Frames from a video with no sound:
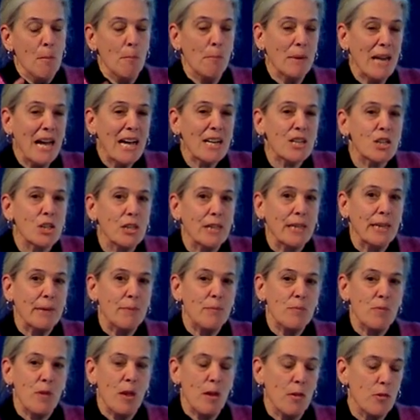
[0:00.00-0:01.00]
But
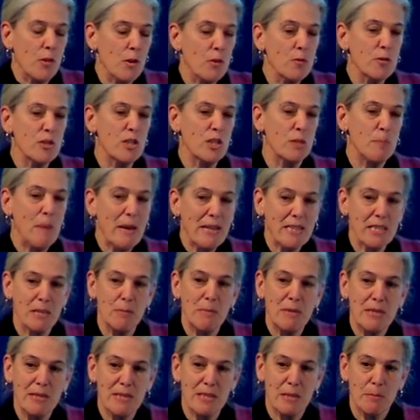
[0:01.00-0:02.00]
actually, those
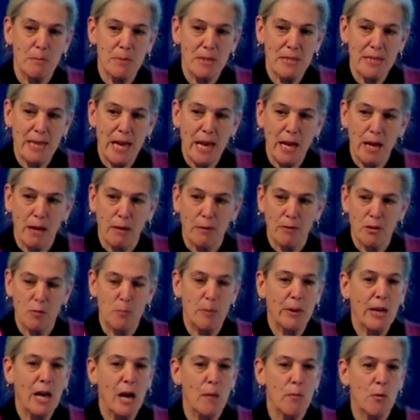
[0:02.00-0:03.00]
specimens themselves
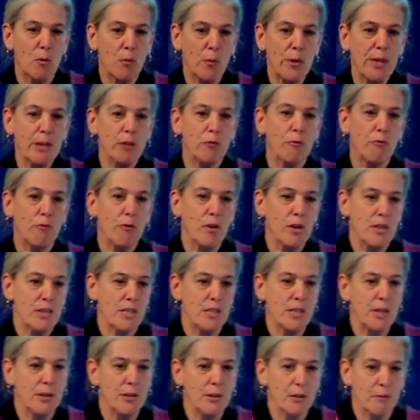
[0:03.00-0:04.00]
become a real
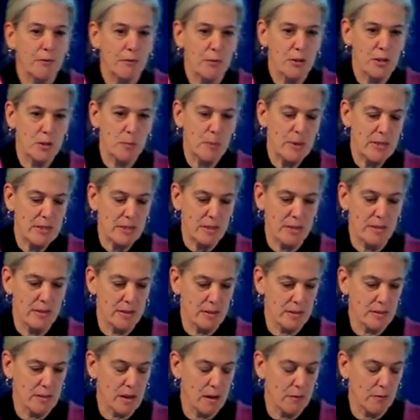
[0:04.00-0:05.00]
frontier for species
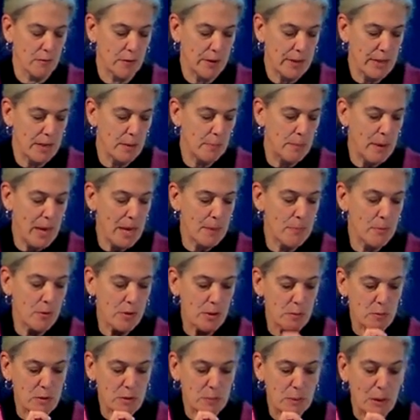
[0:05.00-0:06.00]
discovery. In a paper
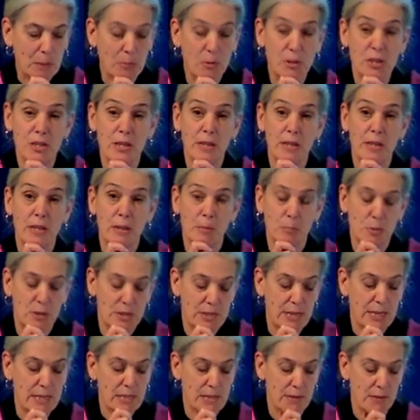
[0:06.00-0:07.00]
that was published in the
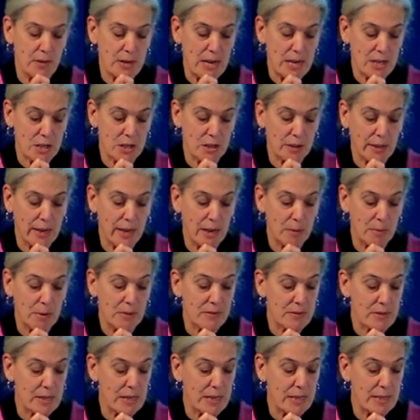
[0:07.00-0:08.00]
Proceedings of the National Academy
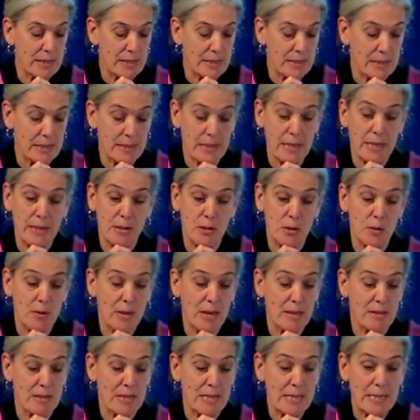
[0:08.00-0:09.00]
of Sciences in
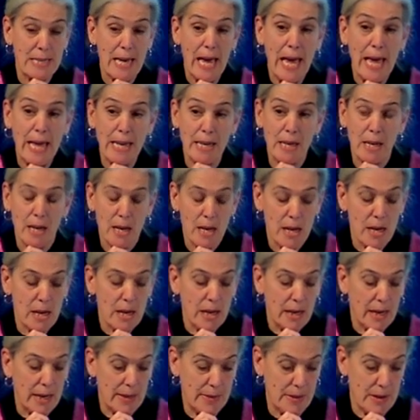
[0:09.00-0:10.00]
2010,
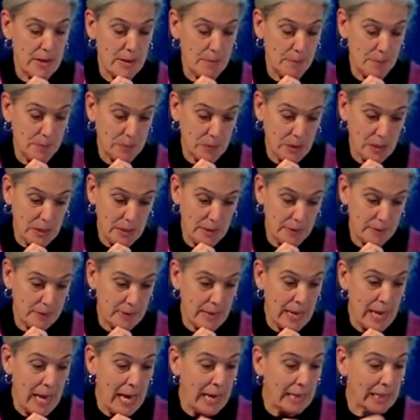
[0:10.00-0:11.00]
the, um,
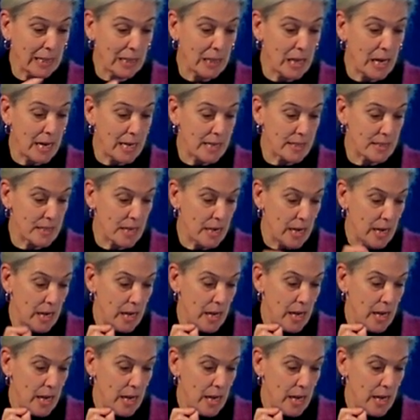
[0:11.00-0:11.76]
they analyzed